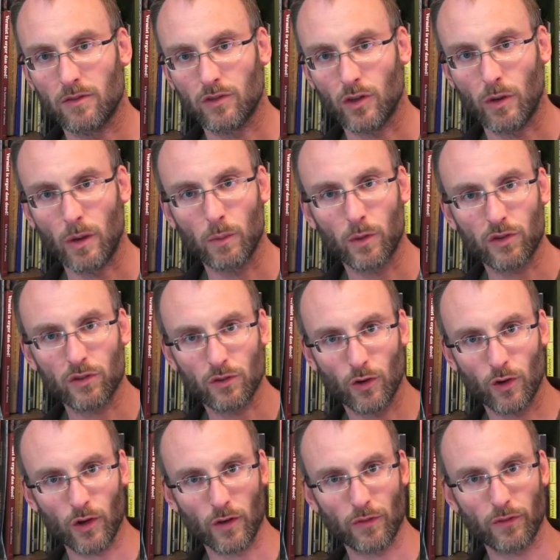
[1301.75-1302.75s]
So you would
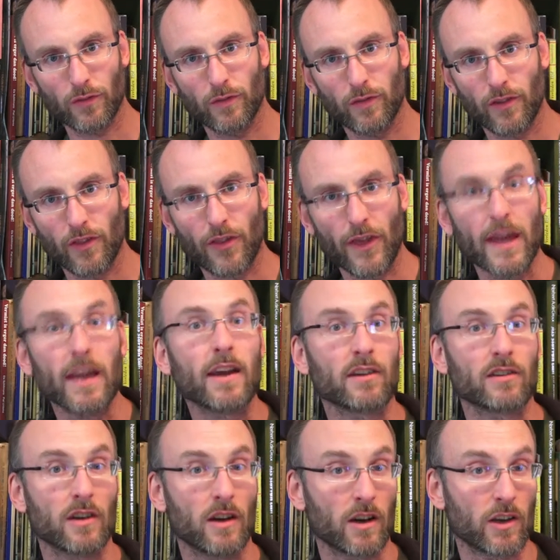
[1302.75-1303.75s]
sort of think
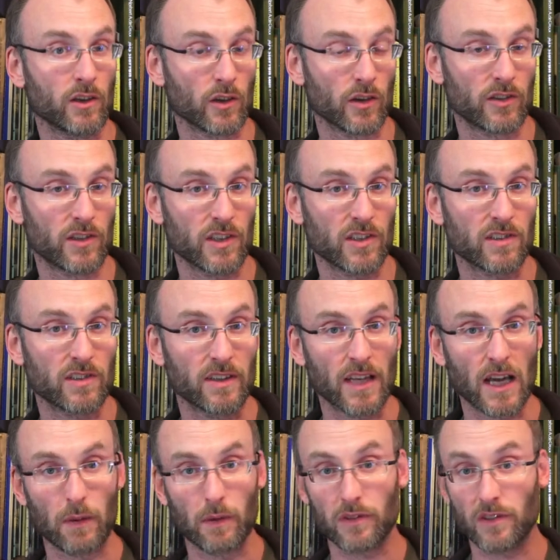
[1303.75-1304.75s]
as archaeologists that
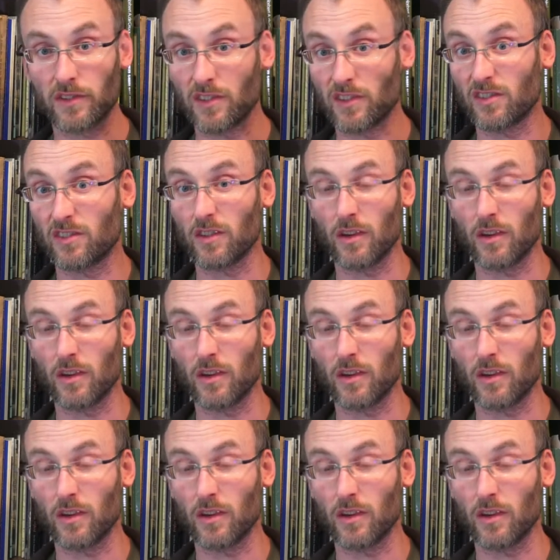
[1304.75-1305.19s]
heritage is,